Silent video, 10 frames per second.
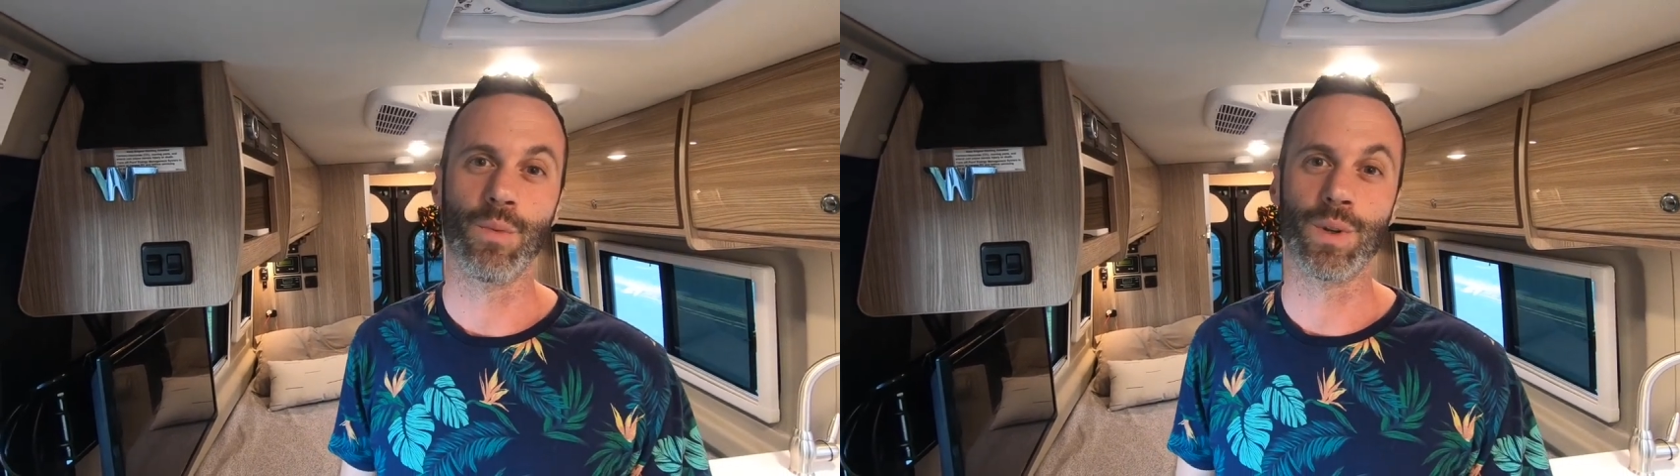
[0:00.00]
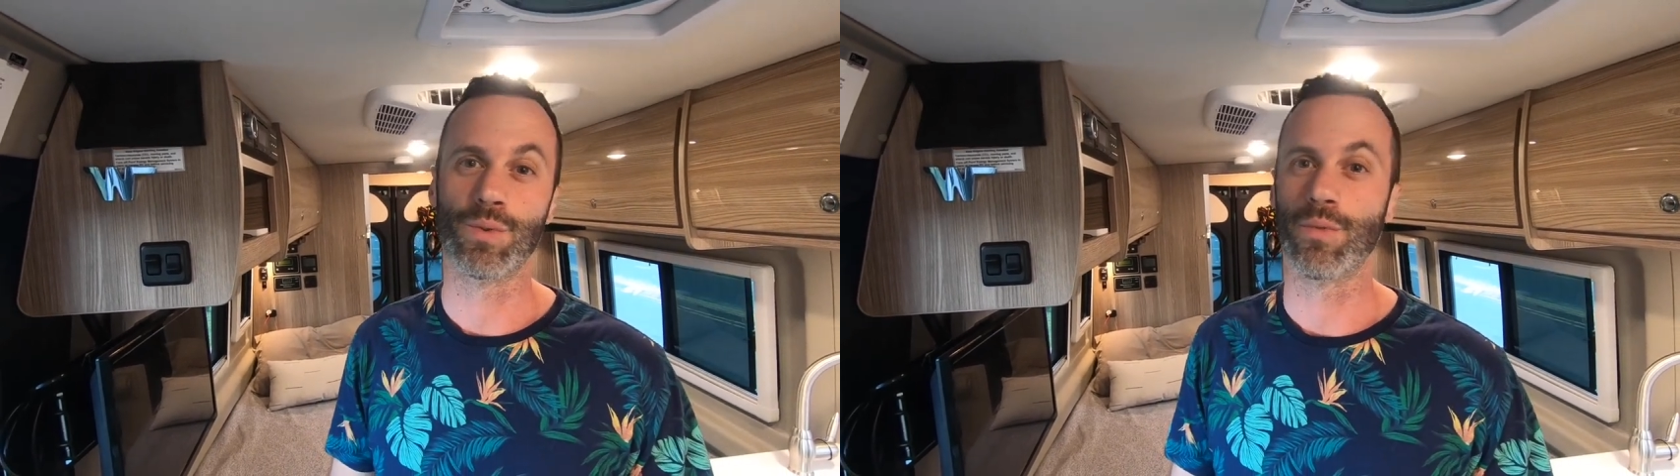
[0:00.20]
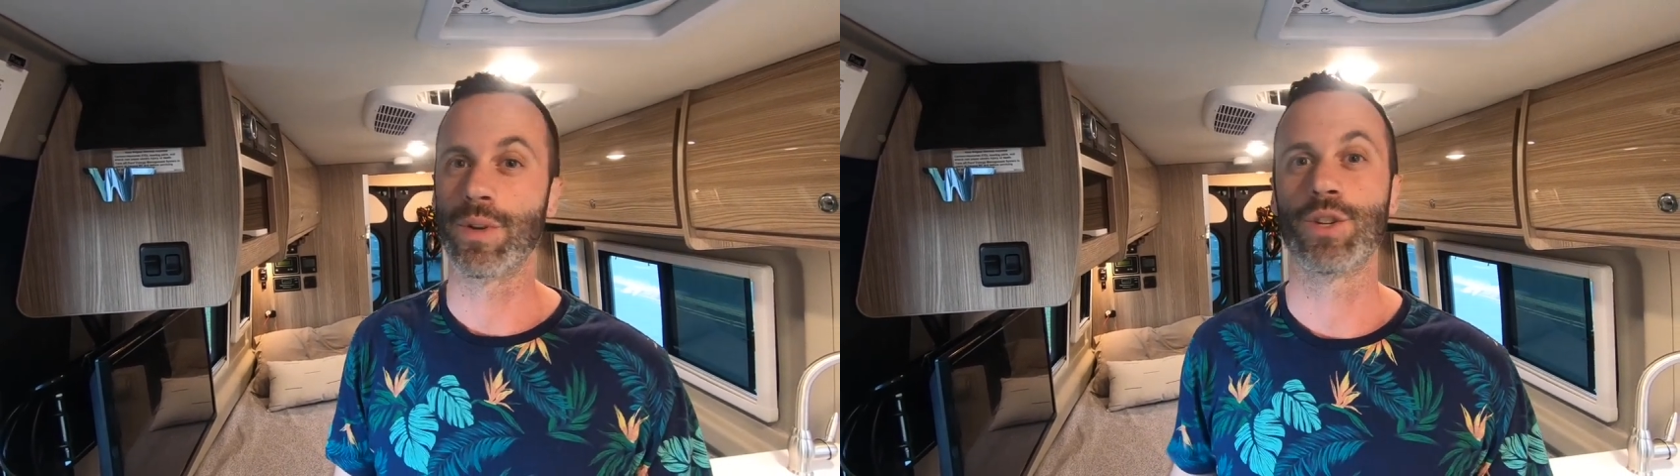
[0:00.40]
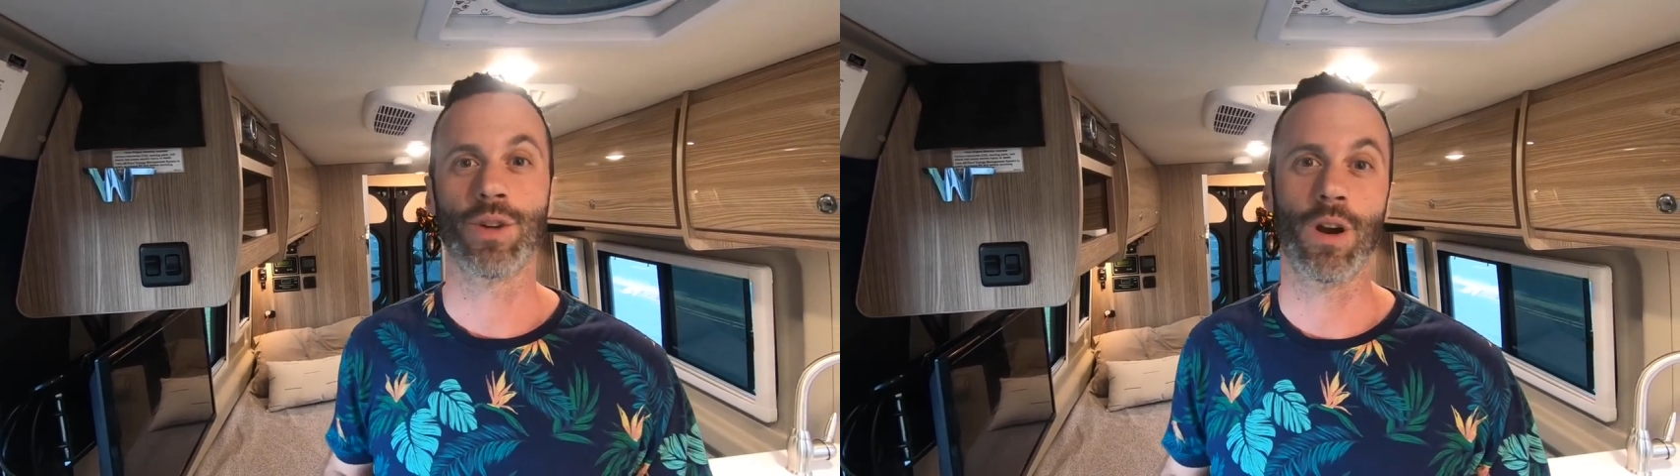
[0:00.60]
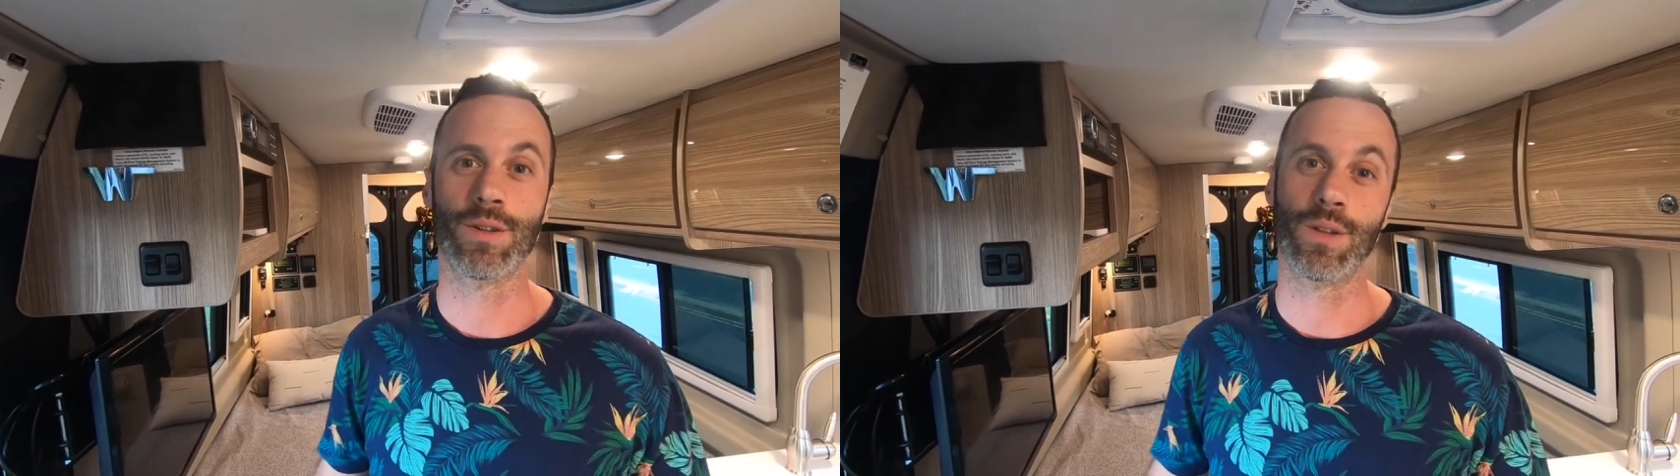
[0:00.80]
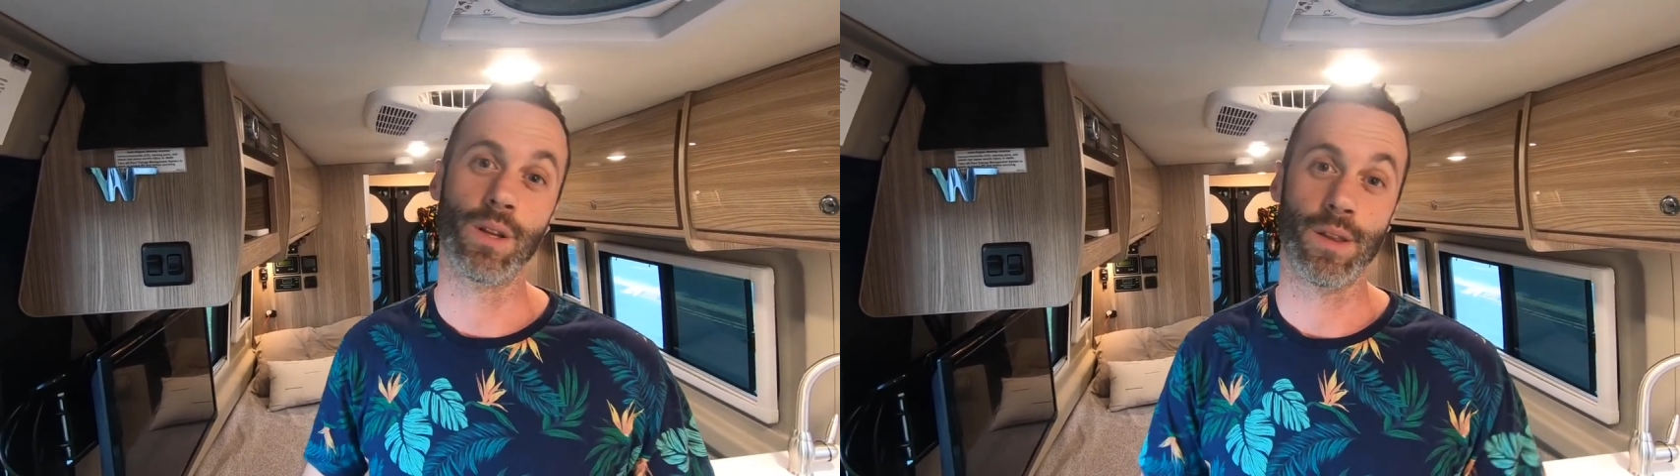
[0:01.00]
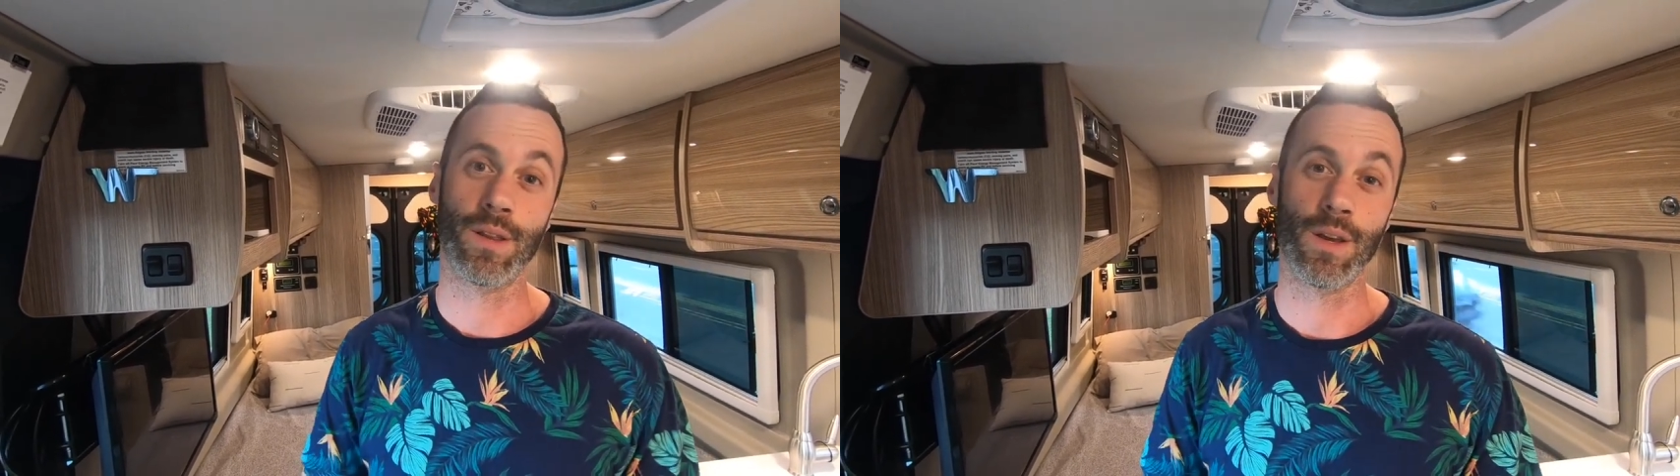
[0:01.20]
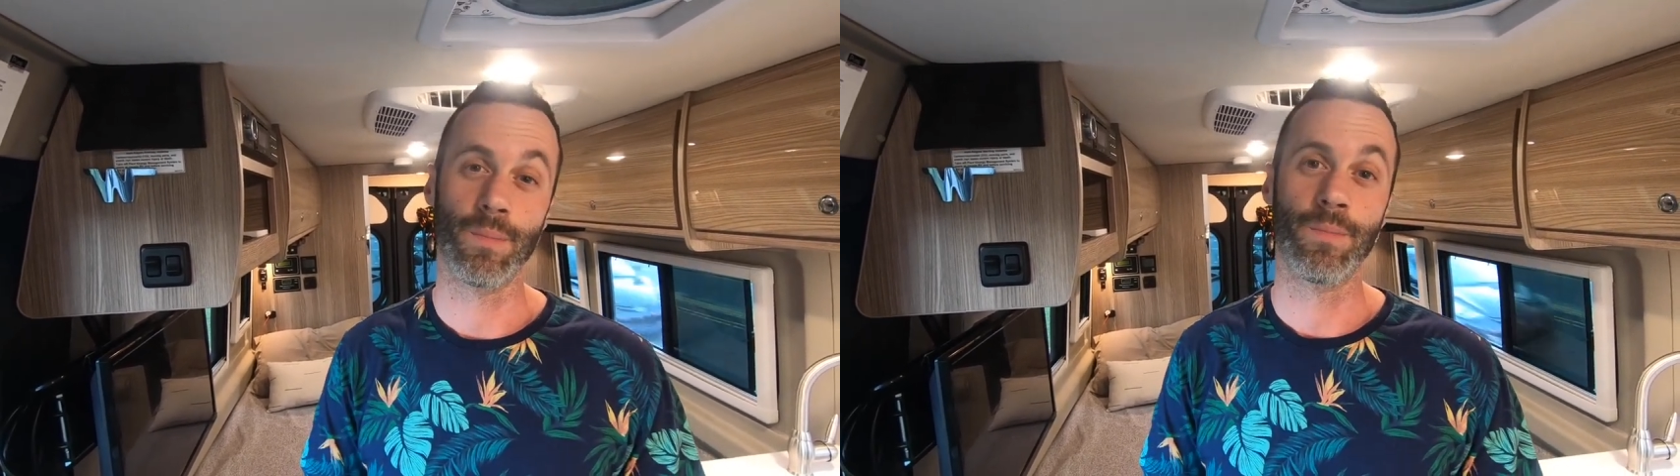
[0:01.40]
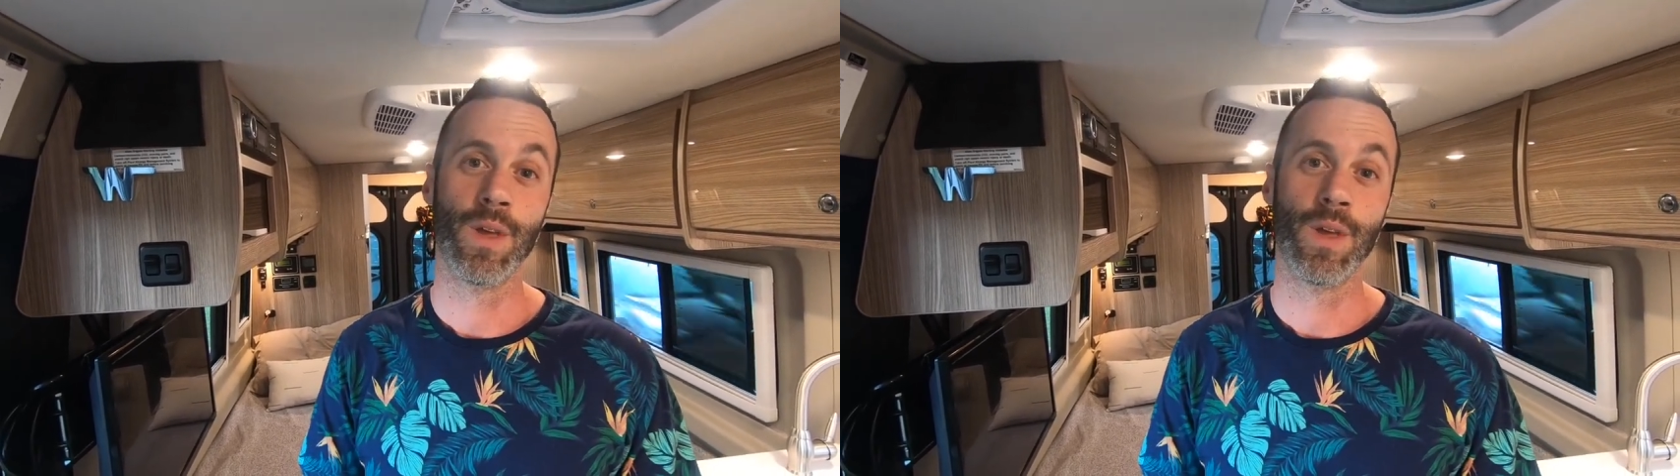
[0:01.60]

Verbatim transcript: which will recharge the lithium.